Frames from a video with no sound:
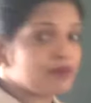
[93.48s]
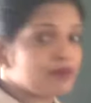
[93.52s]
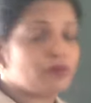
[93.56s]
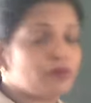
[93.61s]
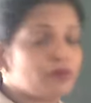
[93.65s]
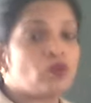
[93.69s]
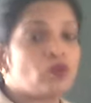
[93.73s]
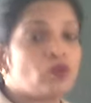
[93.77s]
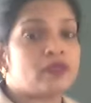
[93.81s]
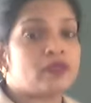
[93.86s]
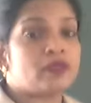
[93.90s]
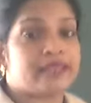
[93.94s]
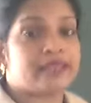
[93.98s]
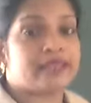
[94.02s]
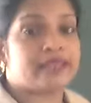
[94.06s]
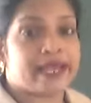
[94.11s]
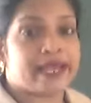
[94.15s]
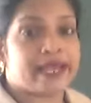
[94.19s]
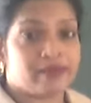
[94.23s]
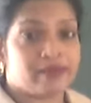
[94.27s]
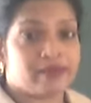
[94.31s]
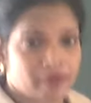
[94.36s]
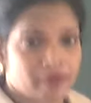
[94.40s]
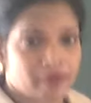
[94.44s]
more
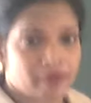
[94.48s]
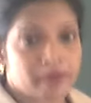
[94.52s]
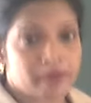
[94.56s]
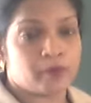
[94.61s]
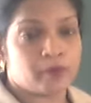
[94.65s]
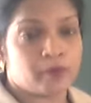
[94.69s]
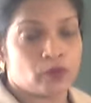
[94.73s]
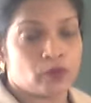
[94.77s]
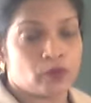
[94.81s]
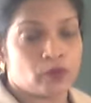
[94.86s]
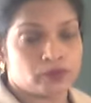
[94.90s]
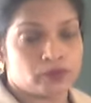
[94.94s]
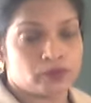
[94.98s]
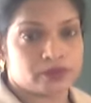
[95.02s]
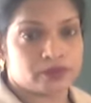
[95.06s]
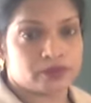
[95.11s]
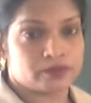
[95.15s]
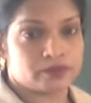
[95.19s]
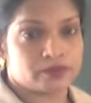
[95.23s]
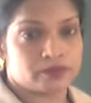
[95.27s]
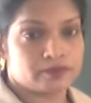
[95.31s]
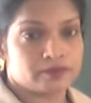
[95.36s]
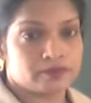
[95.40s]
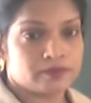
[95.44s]
than one bond.
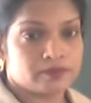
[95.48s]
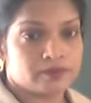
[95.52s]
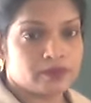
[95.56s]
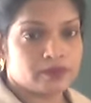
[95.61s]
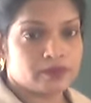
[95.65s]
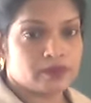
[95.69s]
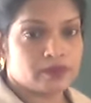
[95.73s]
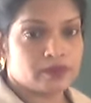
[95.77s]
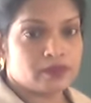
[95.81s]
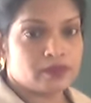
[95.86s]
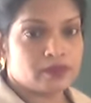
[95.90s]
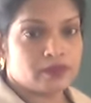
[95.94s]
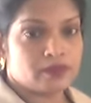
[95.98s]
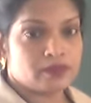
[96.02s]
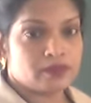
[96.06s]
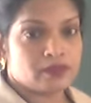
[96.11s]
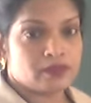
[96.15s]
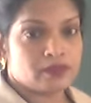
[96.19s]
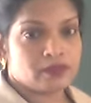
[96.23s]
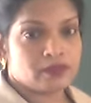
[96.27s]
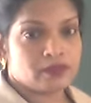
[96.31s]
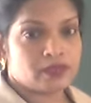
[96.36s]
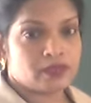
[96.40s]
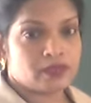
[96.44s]

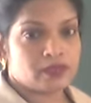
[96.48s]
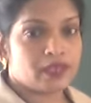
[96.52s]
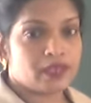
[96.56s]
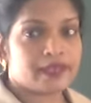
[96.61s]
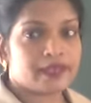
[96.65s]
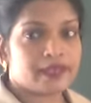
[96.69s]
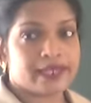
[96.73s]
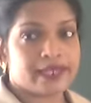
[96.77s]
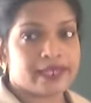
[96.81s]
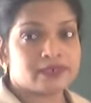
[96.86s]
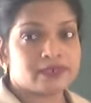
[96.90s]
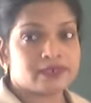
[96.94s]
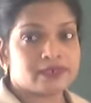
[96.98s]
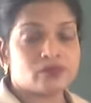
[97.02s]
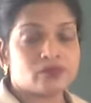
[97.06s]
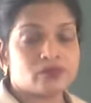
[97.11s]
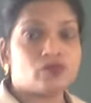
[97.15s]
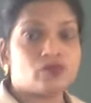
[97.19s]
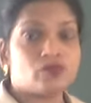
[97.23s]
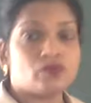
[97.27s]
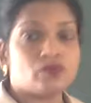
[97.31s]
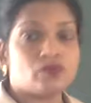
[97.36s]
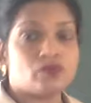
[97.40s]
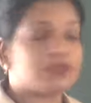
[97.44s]
In that,
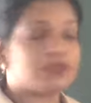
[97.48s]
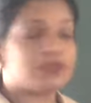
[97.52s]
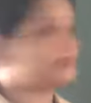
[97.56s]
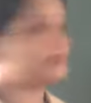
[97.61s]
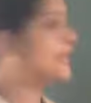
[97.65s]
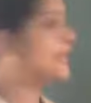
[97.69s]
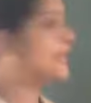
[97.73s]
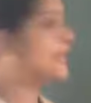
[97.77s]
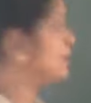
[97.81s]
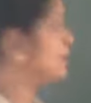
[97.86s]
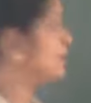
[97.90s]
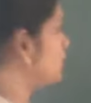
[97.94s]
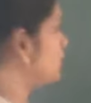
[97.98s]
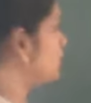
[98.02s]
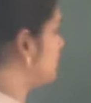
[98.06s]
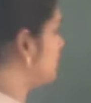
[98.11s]
what is the dipole